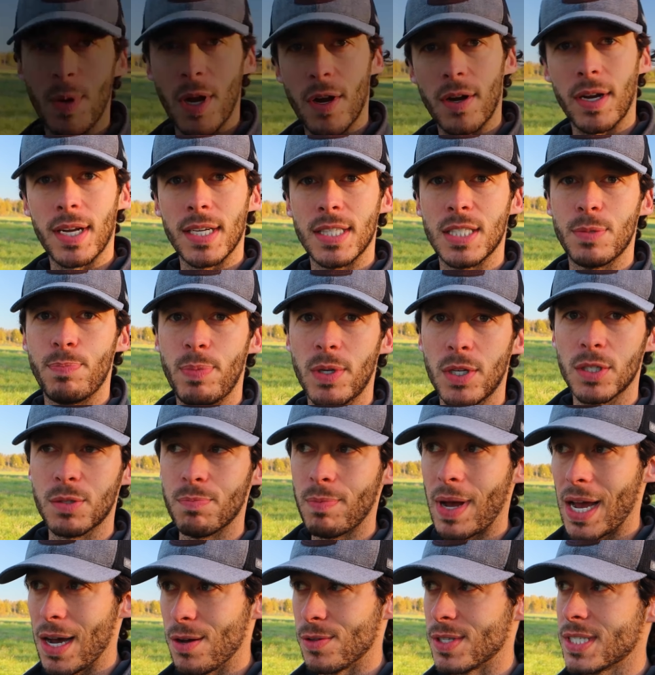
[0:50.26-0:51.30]
Americans
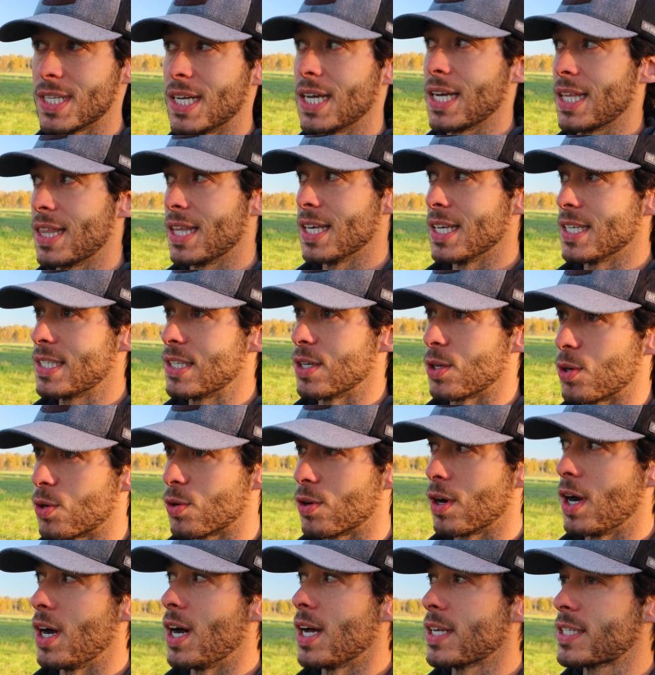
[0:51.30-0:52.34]
built mounds like this
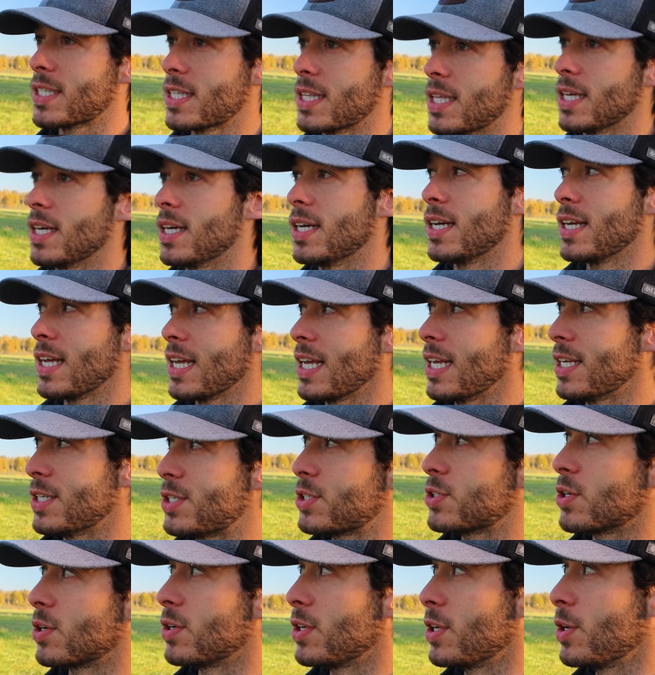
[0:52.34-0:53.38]
across the
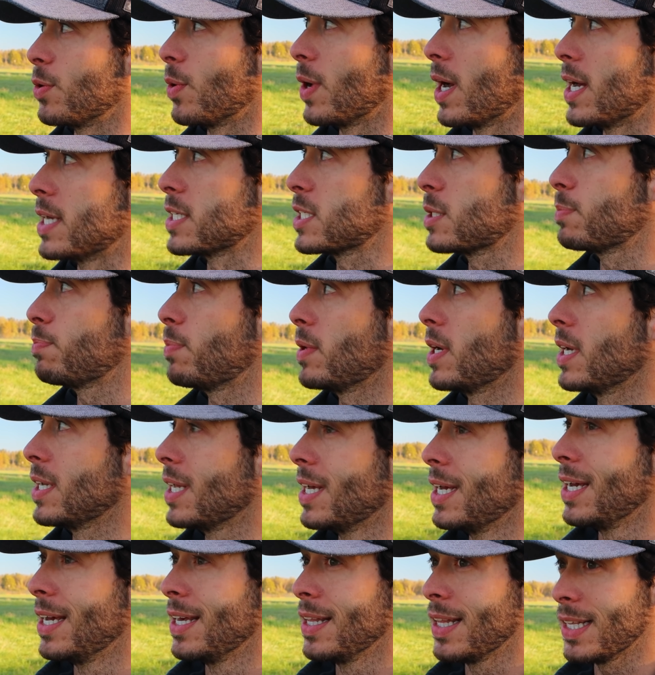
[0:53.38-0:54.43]
eastern U.S., but
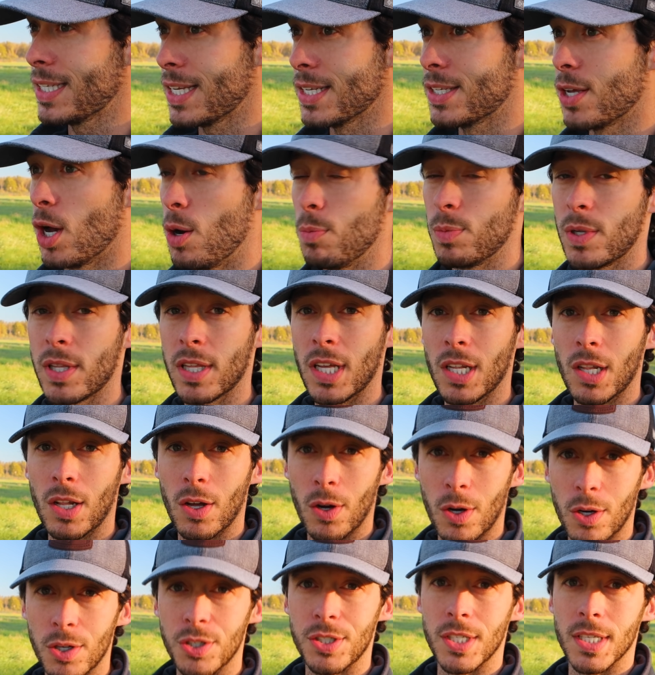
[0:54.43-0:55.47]
this is home to the
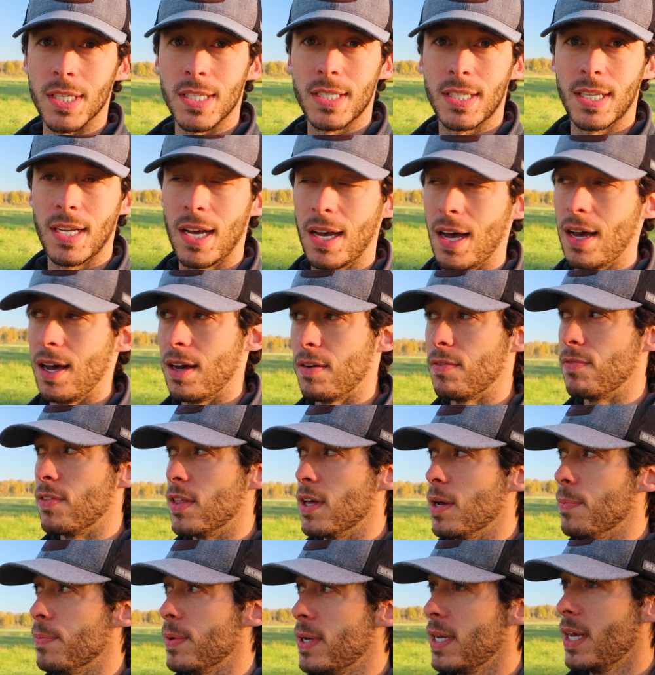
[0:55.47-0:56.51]
largest of
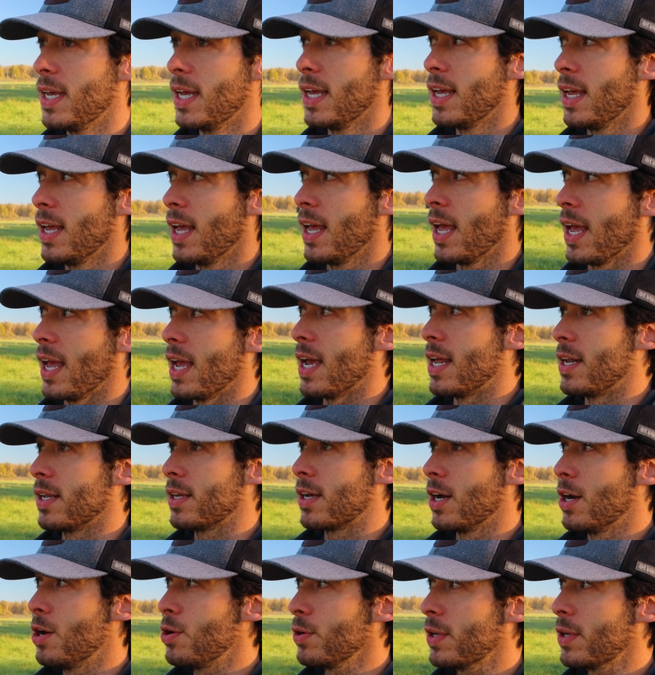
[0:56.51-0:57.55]
them. And
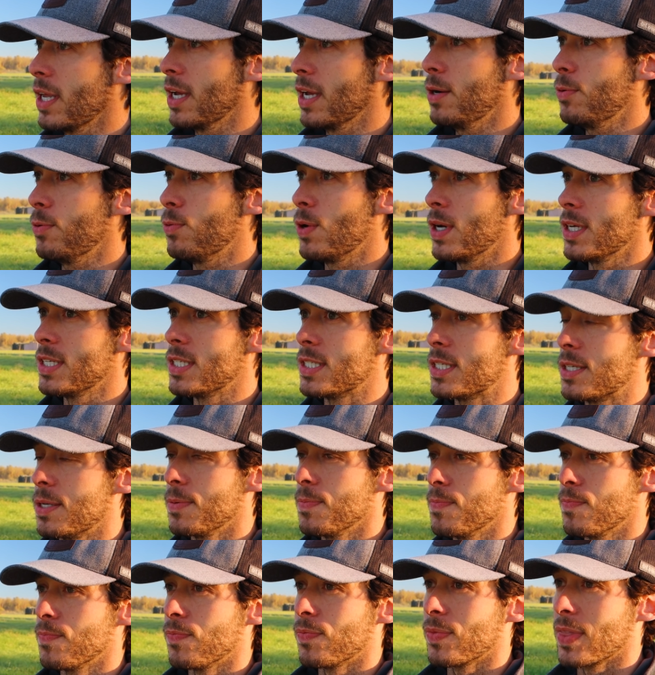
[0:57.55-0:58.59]
Cahokia was
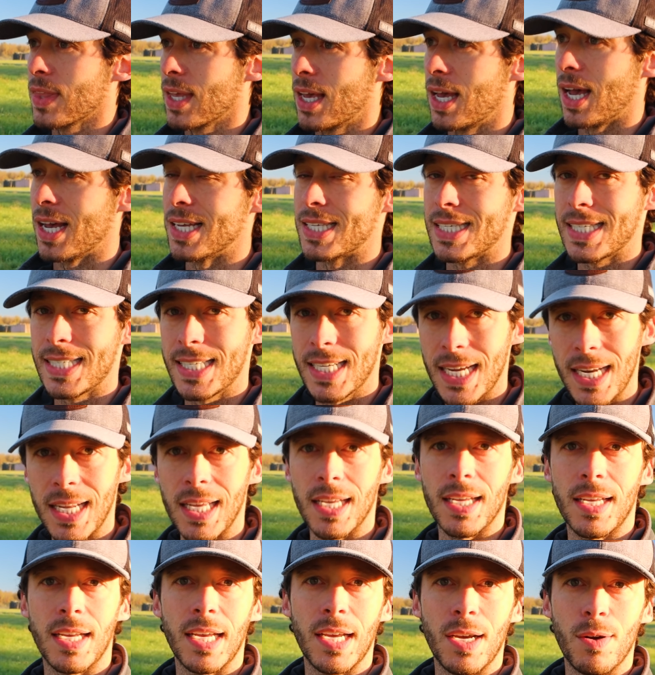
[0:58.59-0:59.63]
a
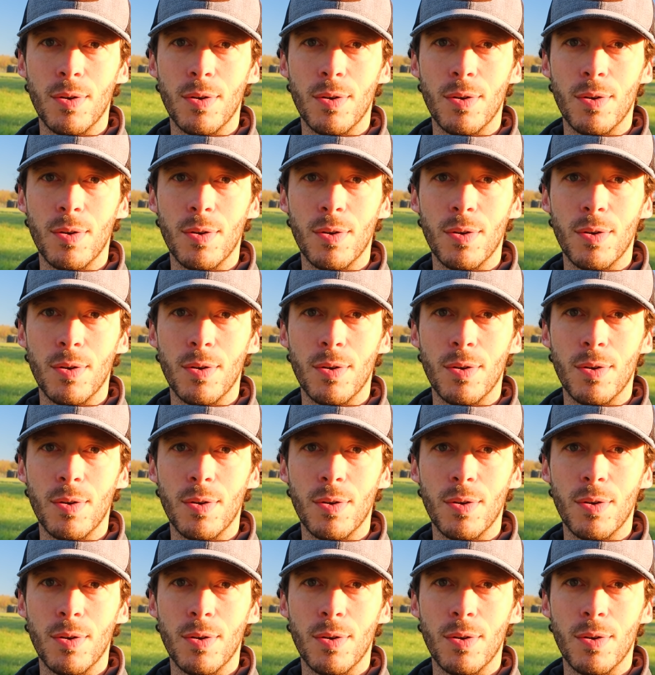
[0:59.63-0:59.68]
city.